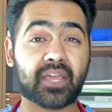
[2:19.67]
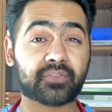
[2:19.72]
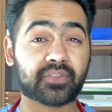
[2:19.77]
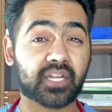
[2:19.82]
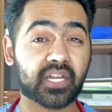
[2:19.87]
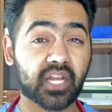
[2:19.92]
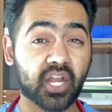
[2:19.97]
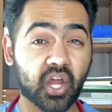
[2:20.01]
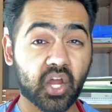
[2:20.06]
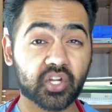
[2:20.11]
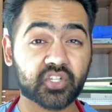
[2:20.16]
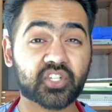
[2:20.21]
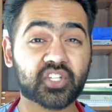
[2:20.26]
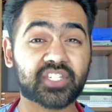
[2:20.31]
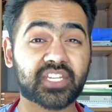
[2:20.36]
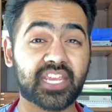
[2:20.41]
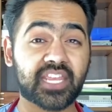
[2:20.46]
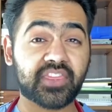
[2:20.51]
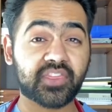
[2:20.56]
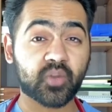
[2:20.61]
the largest
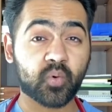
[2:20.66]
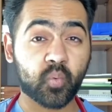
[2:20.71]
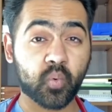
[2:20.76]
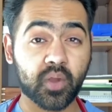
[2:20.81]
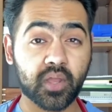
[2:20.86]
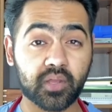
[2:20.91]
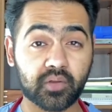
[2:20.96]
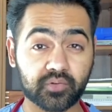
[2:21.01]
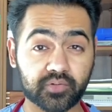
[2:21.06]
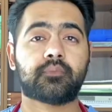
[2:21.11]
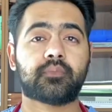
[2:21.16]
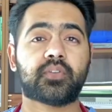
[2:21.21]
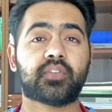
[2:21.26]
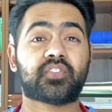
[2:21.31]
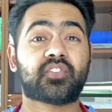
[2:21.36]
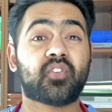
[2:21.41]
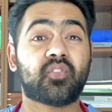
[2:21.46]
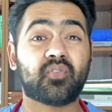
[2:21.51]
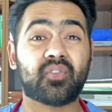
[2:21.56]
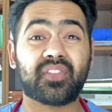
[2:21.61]
in the world.
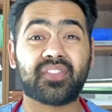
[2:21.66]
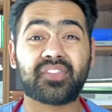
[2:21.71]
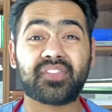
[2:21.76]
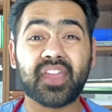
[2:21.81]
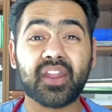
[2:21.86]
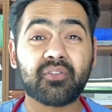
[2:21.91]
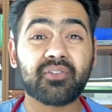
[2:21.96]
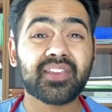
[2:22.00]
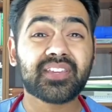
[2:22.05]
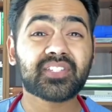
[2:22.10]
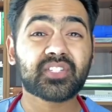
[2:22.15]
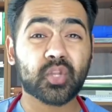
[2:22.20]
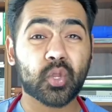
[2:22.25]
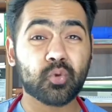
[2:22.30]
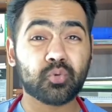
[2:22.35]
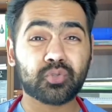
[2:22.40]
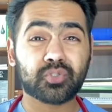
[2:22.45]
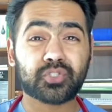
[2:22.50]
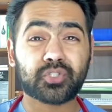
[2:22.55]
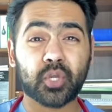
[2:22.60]
So there is no
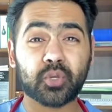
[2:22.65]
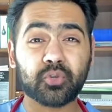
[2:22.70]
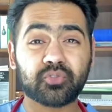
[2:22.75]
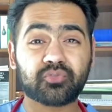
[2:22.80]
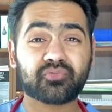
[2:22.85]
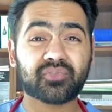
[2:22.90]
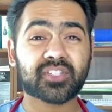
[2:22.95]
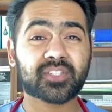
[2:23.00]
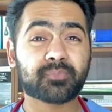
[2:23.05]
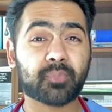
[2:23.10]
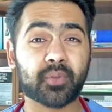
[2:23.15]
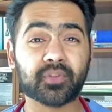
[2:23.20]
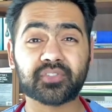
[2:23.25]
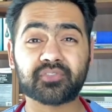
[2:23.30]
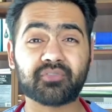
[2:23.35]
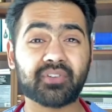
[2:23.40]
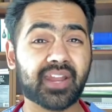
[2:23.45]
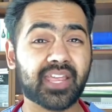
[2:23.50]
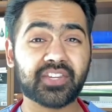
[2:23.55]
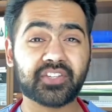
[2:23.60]
dose-response
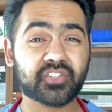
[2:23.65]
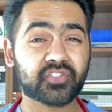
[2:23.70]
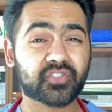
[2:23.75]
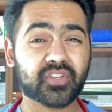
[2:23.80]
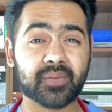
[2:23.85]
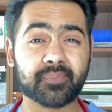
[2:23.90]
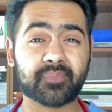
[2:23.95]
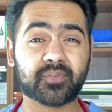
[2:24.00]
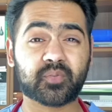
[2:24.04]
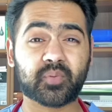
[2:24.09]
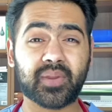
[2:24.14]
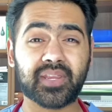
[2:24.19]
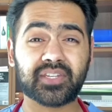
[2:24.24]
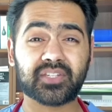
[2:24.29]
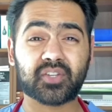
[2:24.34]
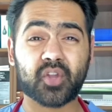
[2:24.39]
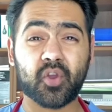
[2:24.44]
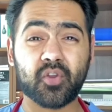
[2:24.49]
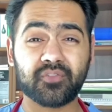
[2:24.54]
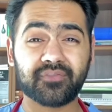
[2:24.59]
relationship between
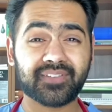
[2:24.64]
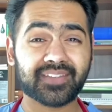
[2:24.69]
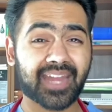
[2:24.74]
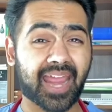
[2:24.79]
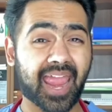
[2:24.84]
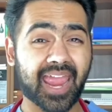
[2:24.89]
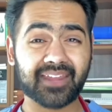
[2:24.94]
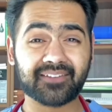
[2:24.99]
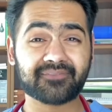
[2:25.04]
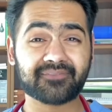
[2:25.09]
COVID and